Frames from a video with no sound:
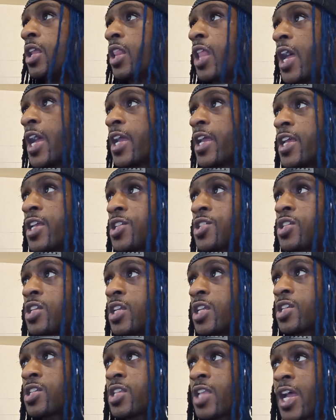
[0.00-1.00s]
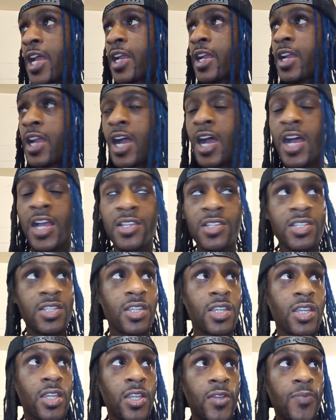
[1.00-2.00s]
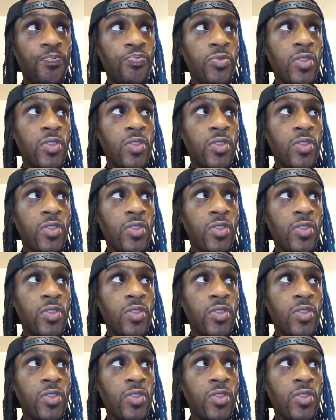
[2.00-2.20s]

like, it's it's like constant,